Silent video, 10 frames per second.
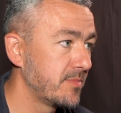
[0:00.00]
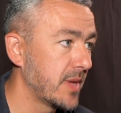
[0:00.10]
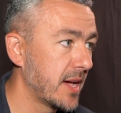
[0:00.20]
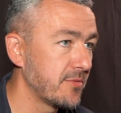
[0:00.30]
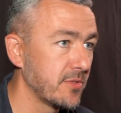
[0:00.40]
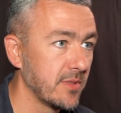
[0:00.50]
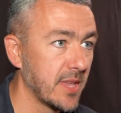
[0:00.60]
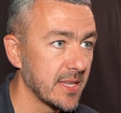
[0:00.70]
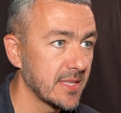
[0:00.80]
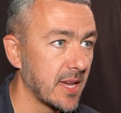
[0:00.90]
Having
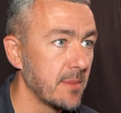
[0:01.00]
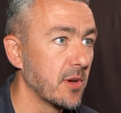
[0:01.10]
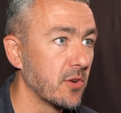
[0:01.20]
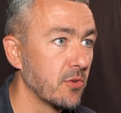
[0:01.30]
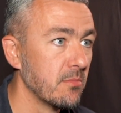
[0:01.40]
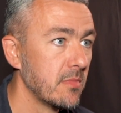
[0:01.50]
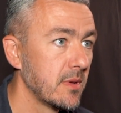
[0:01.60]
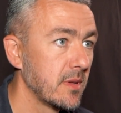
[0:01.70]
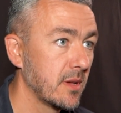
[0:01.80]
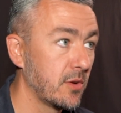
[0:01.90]
that time at home,
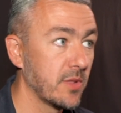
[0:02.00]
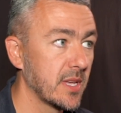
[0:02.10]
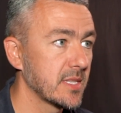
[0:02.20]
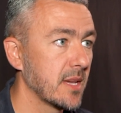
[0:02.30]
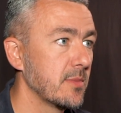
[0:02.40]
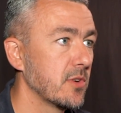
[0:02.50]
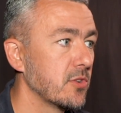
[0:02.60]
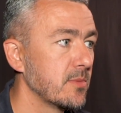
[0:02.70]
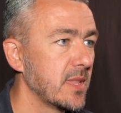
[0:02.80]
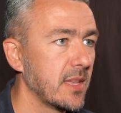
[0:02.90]
all that time at
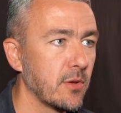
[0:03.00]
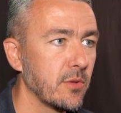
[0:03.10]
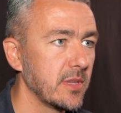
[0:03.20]
home, and then all